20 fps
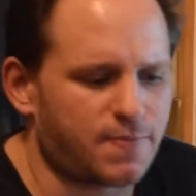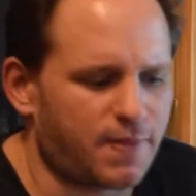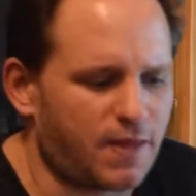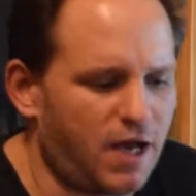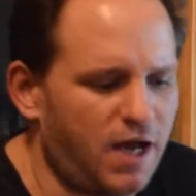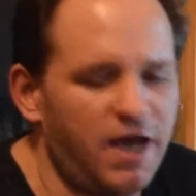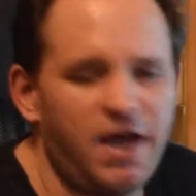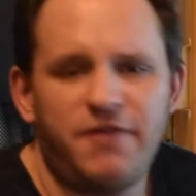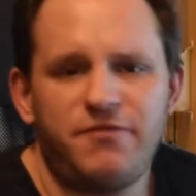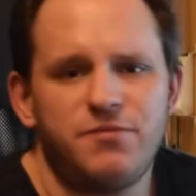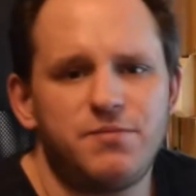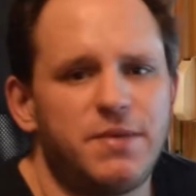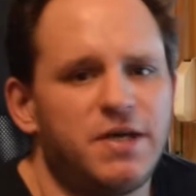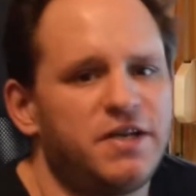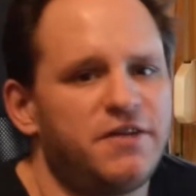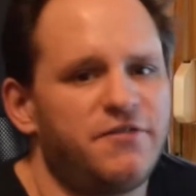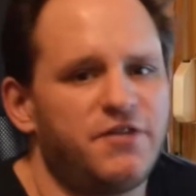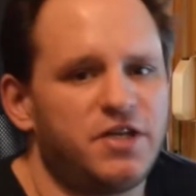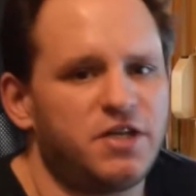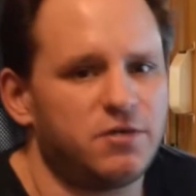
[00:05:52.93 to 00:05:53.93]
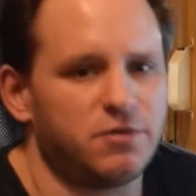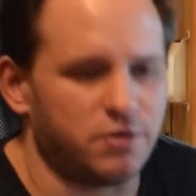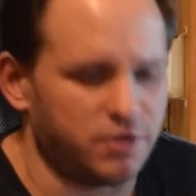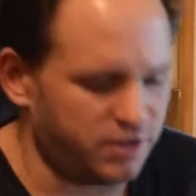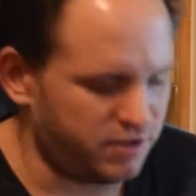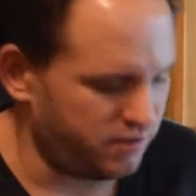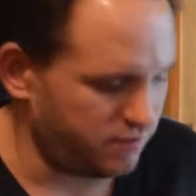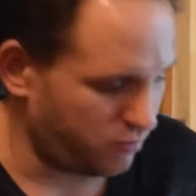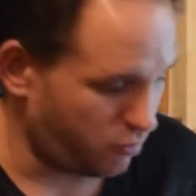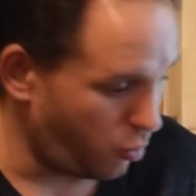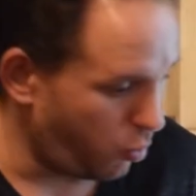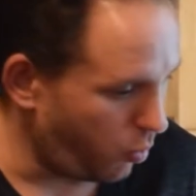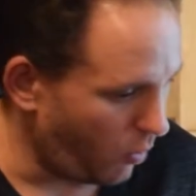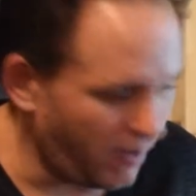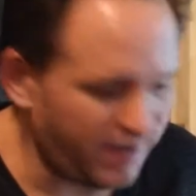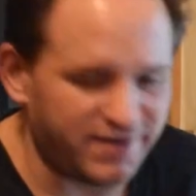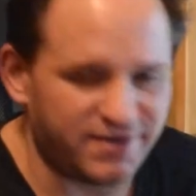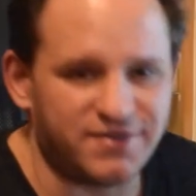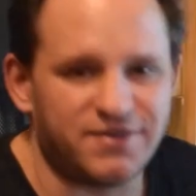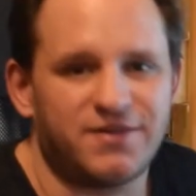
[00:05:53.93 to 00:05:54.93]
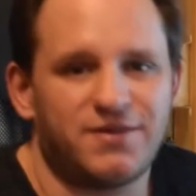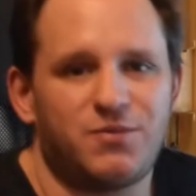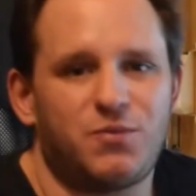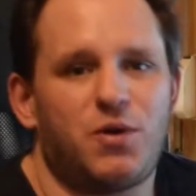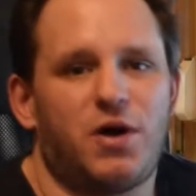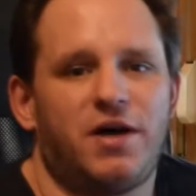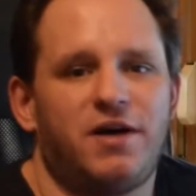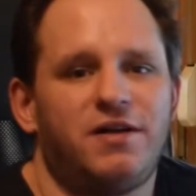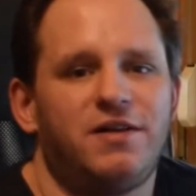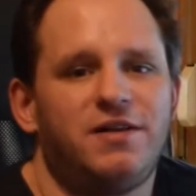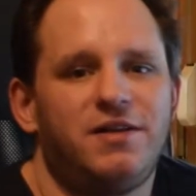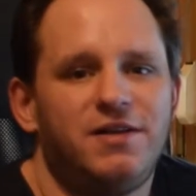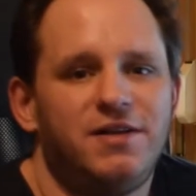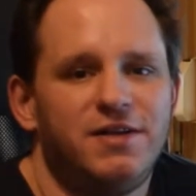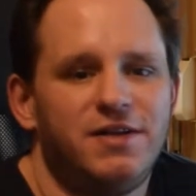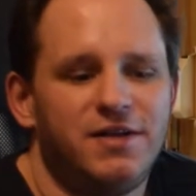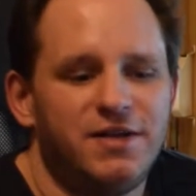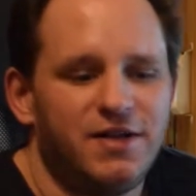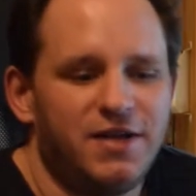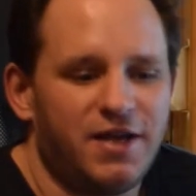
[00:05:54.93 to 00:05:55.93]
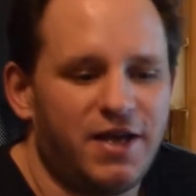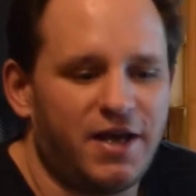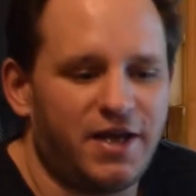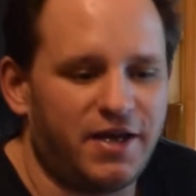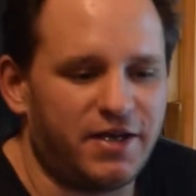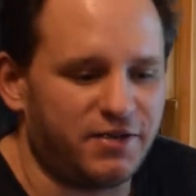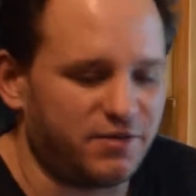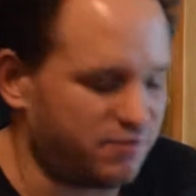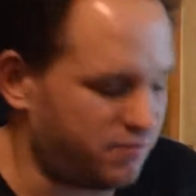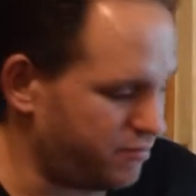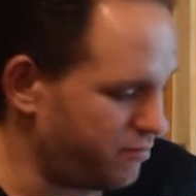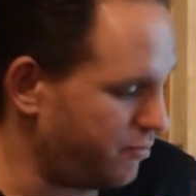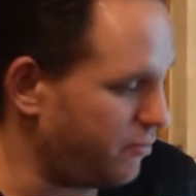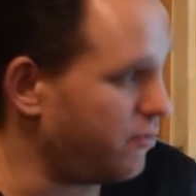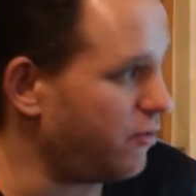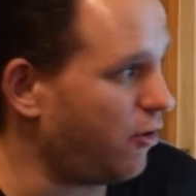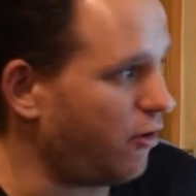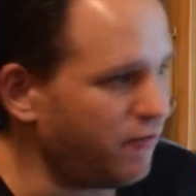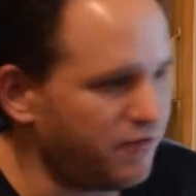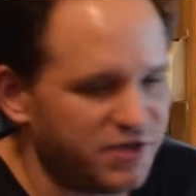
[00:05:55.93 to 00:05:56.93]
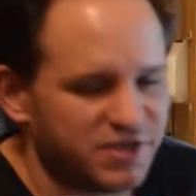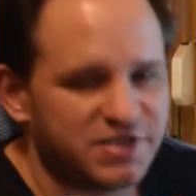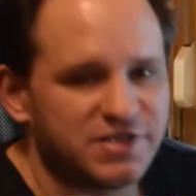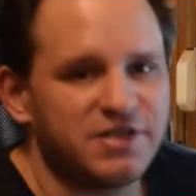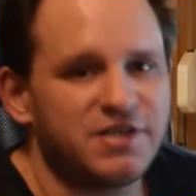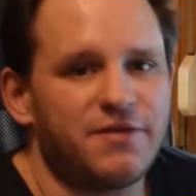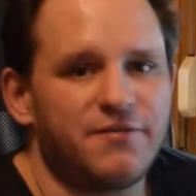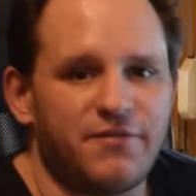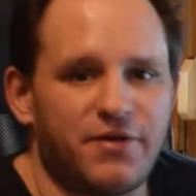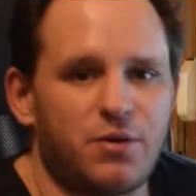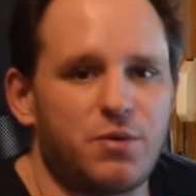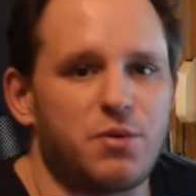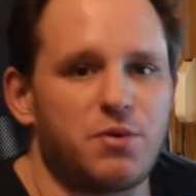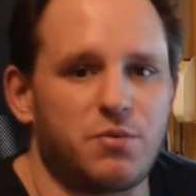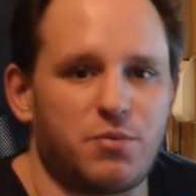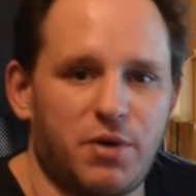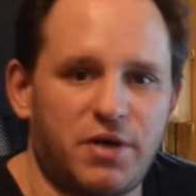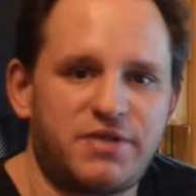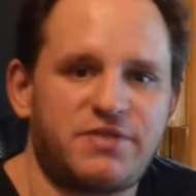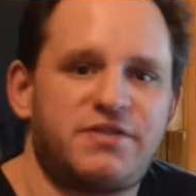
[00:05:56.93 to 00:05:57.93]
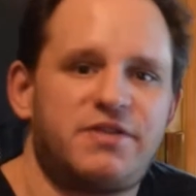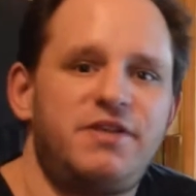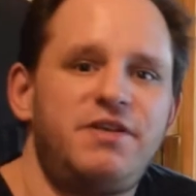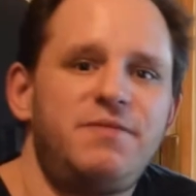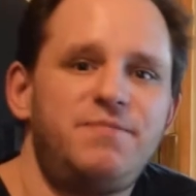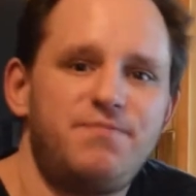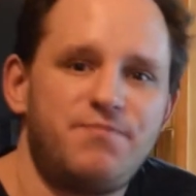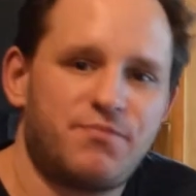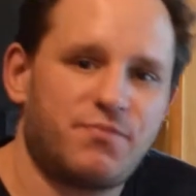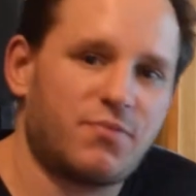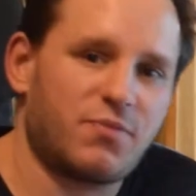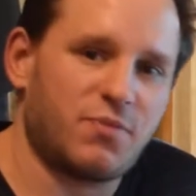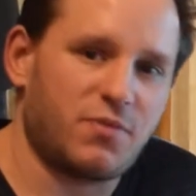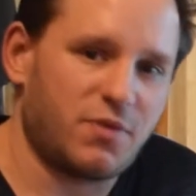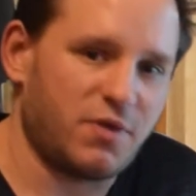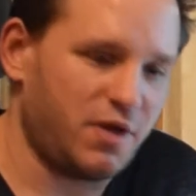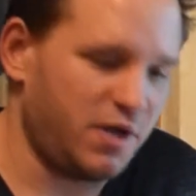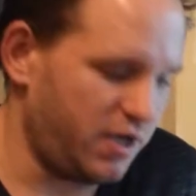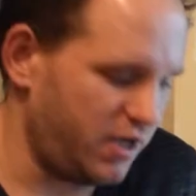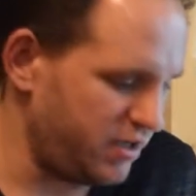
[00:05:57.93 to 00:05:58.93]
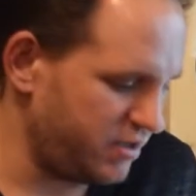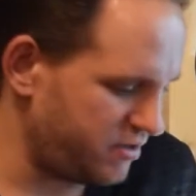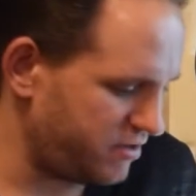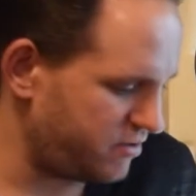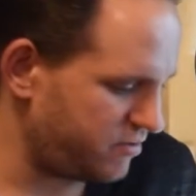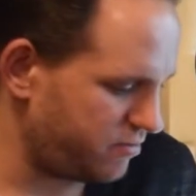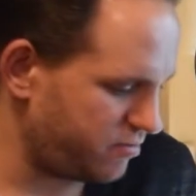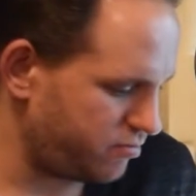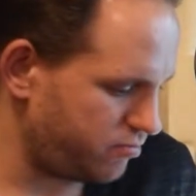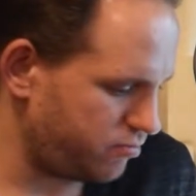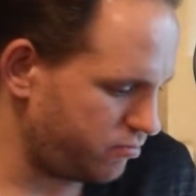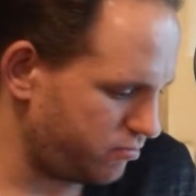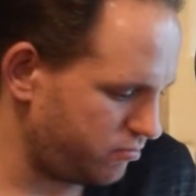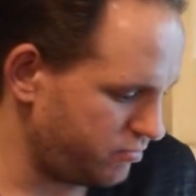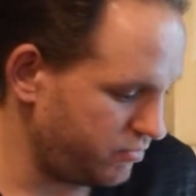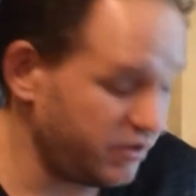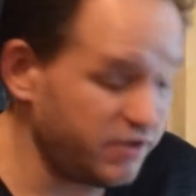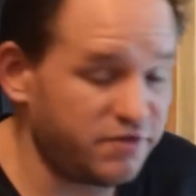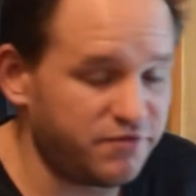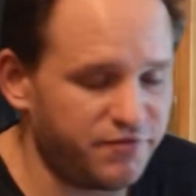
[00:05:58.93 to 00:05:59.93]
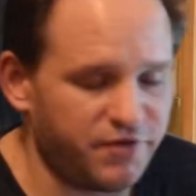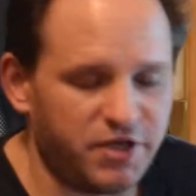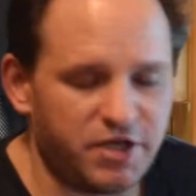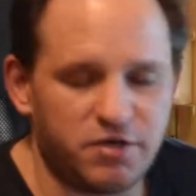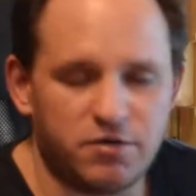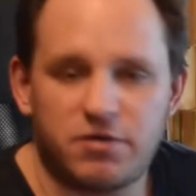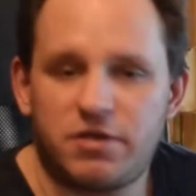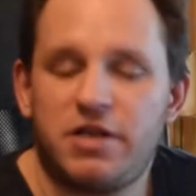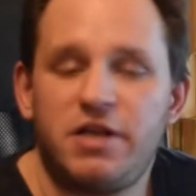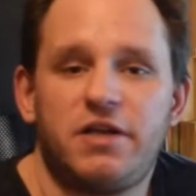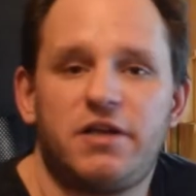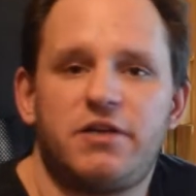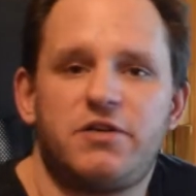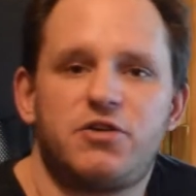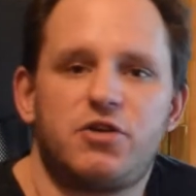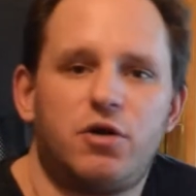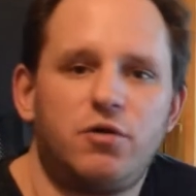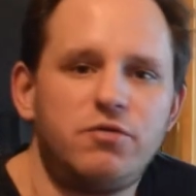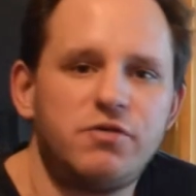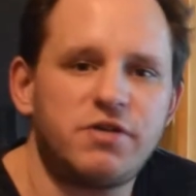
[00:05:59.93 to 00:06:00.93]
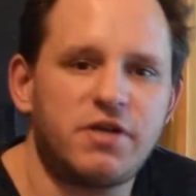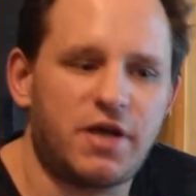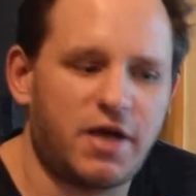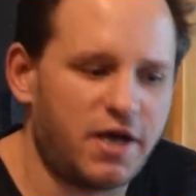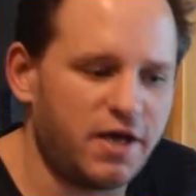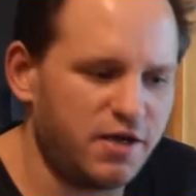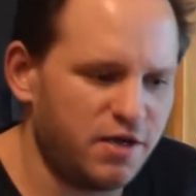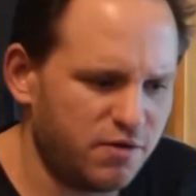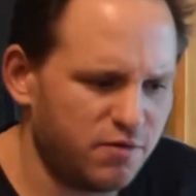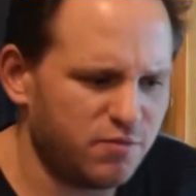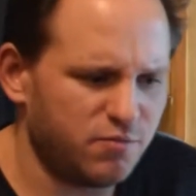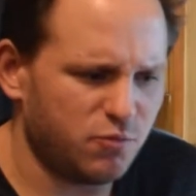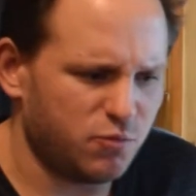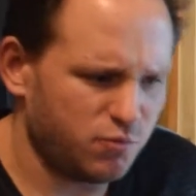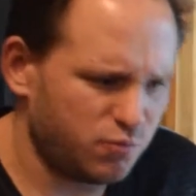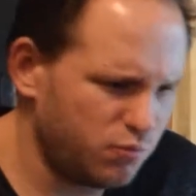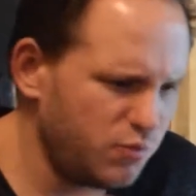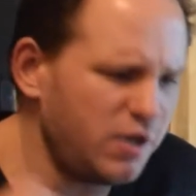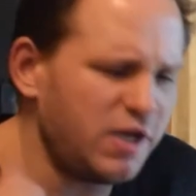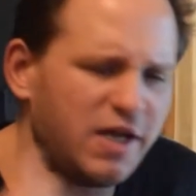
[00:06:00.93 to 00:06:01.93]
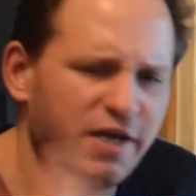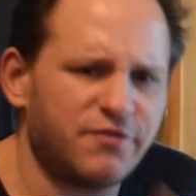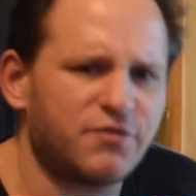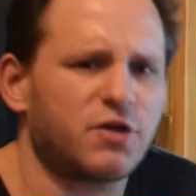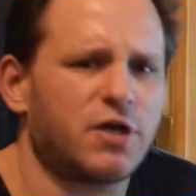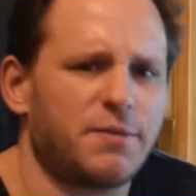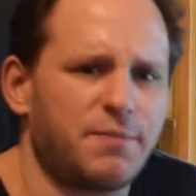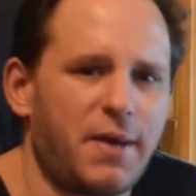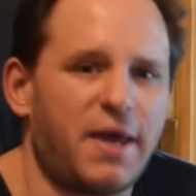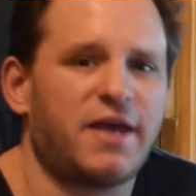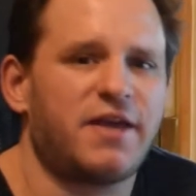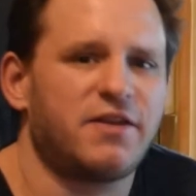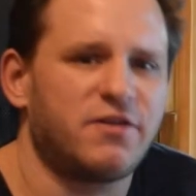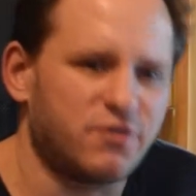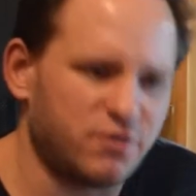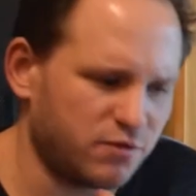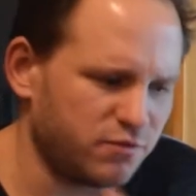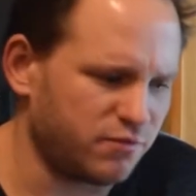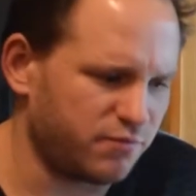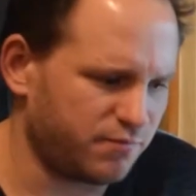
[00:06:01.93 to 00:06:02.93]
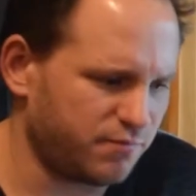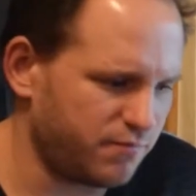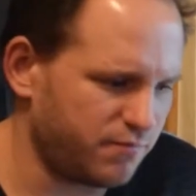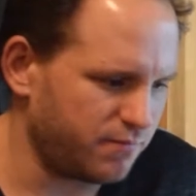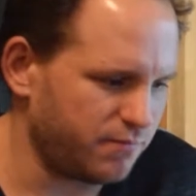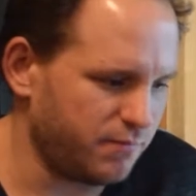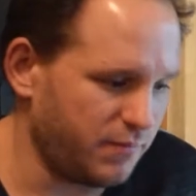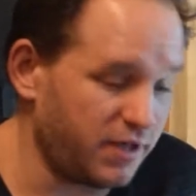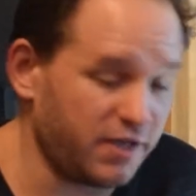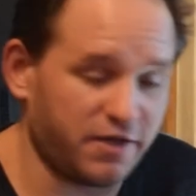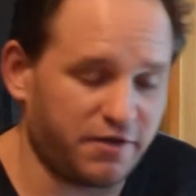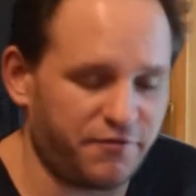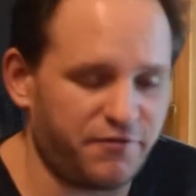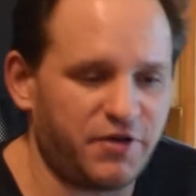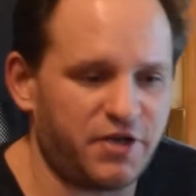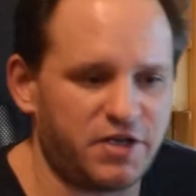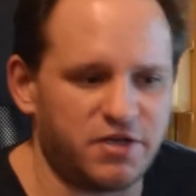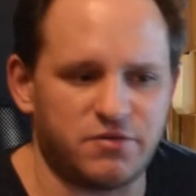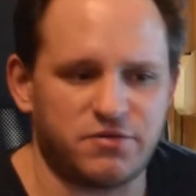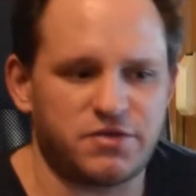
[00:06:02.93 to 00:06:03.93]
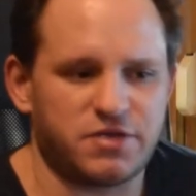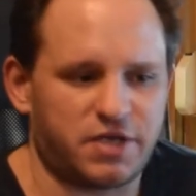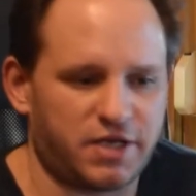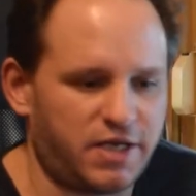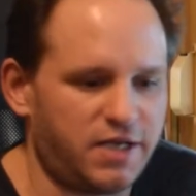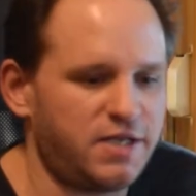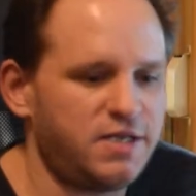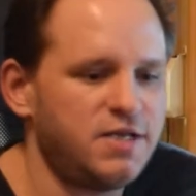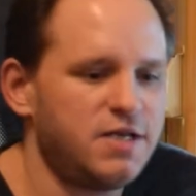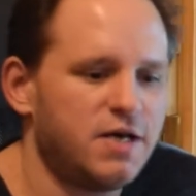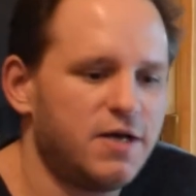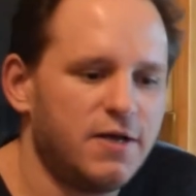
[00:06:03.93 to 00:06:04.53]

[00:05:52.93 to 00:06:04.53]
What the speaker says: I haven't made a video in quite a while, and obviously I'm very rusty, as this video clearly shows. I really have to get back into making videos again.